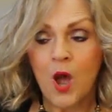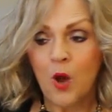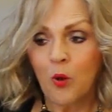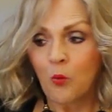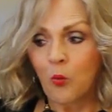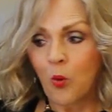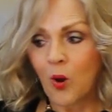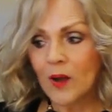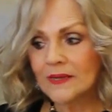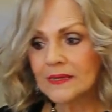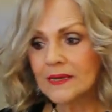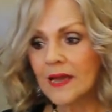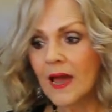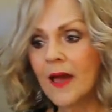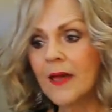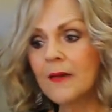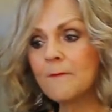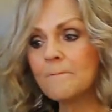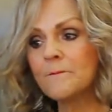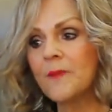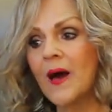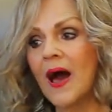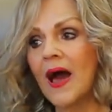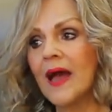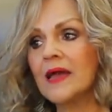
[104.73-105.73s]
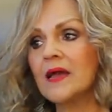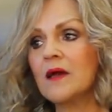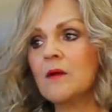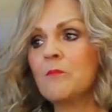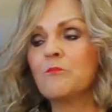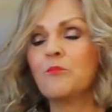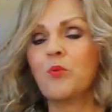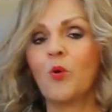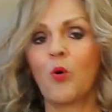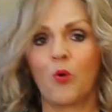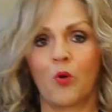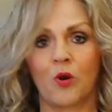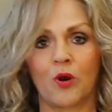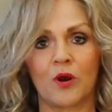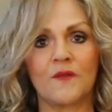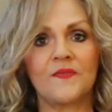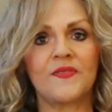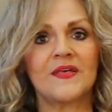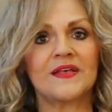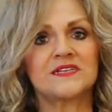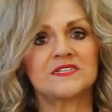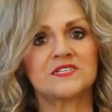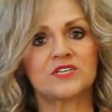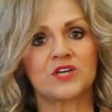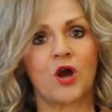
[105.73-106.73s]
One guy by Gabor
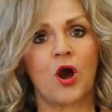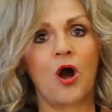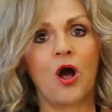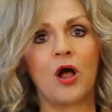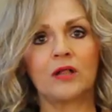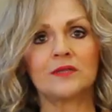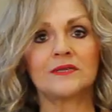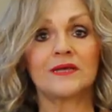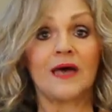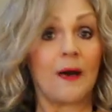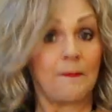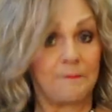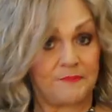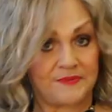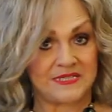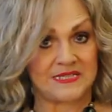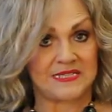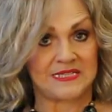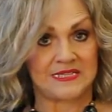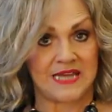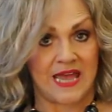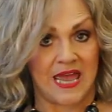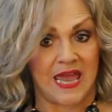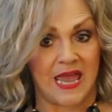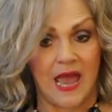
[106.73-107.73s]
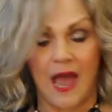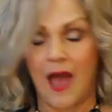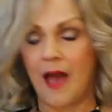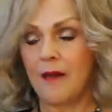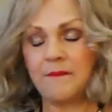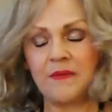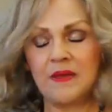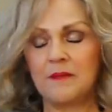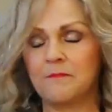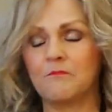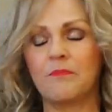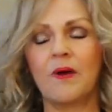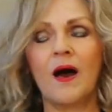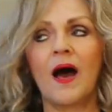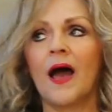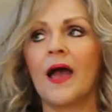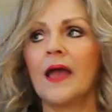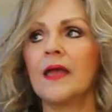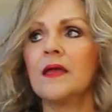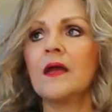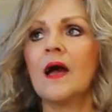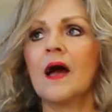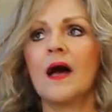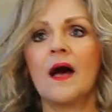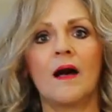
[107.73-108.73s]
that's called Upstage, I mean
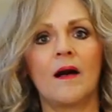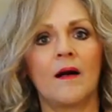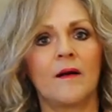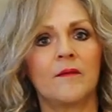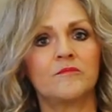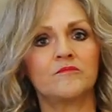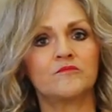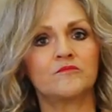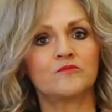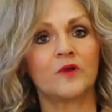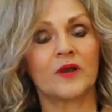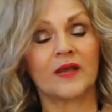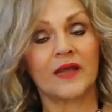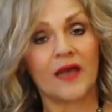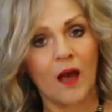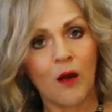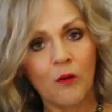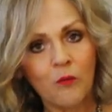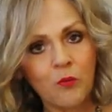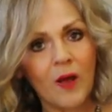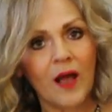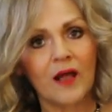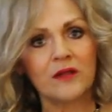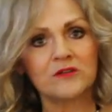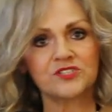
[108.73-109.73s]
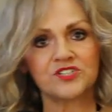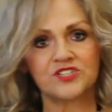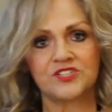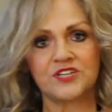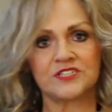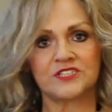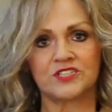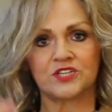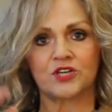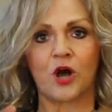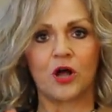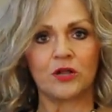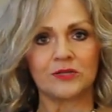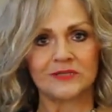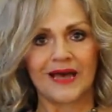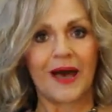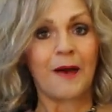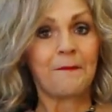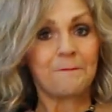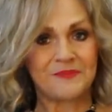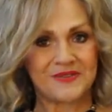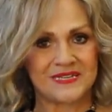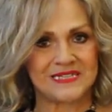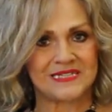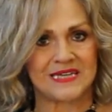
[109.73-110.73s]
by um, Raquel Welch that's called
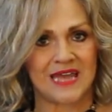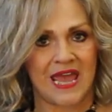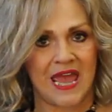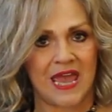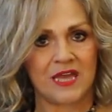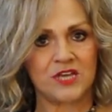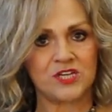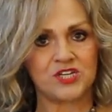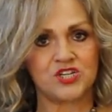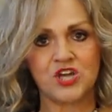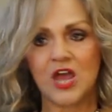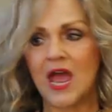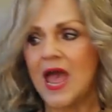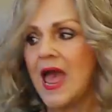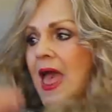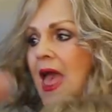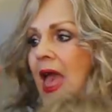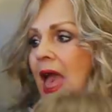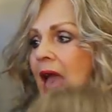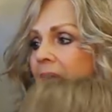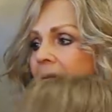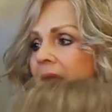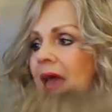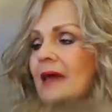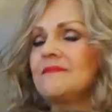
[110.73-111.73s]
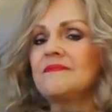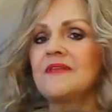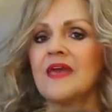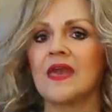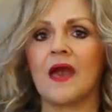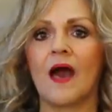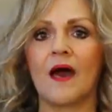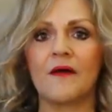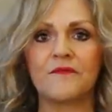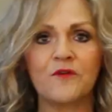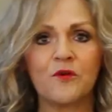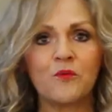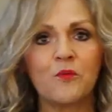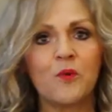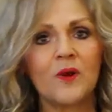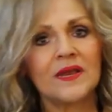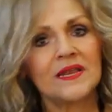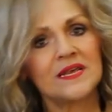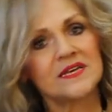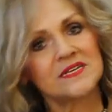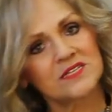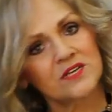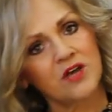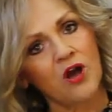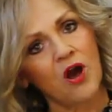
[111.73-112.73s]
Upstage, and the other
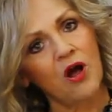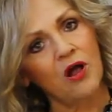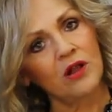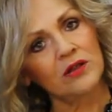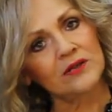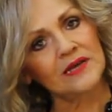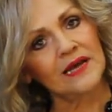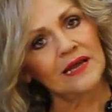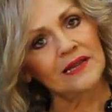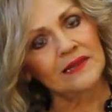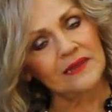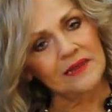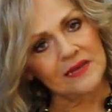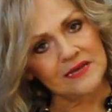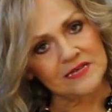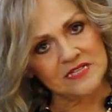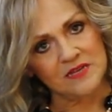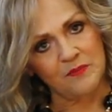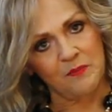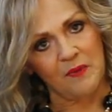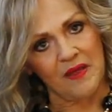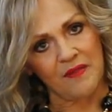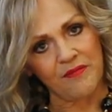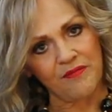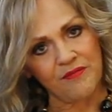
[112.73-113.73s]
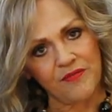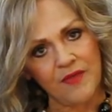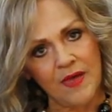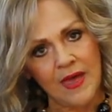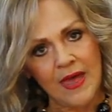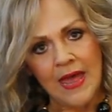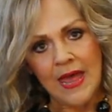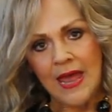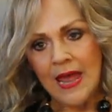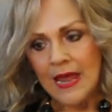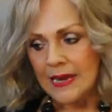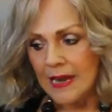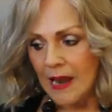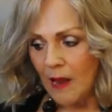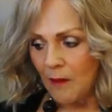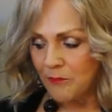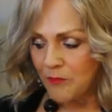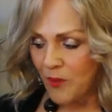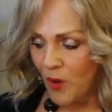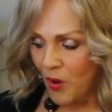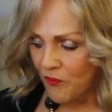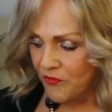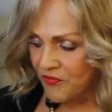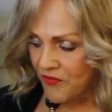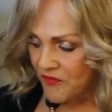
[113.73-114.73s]
one is called Elizabeth. Now
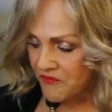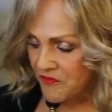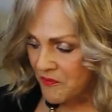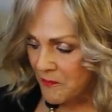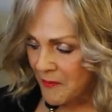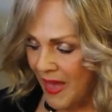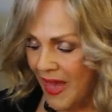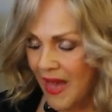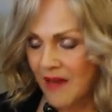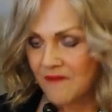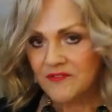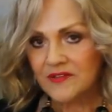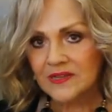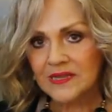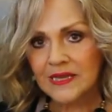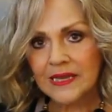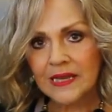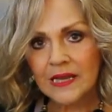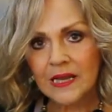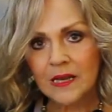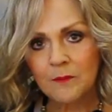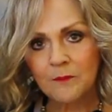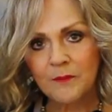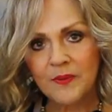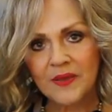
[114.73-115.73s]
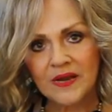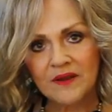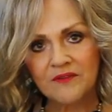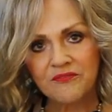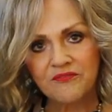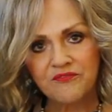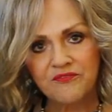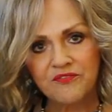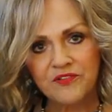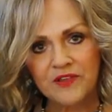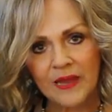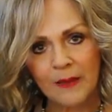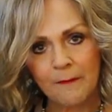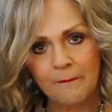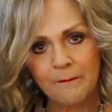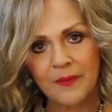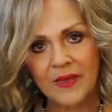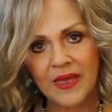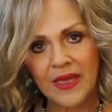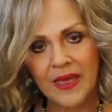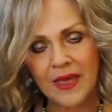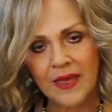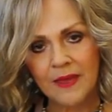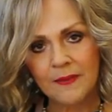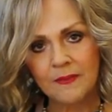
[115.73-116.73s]
both of them have a little bit of flip
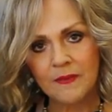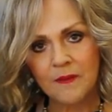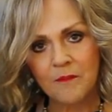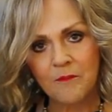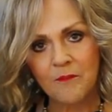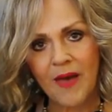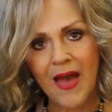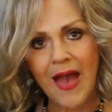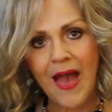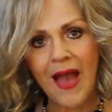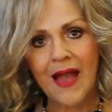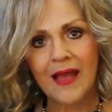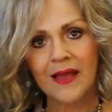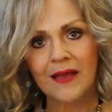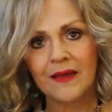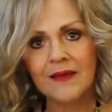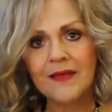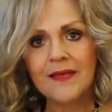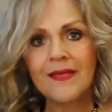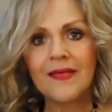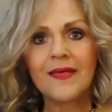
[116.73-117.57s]
in the back.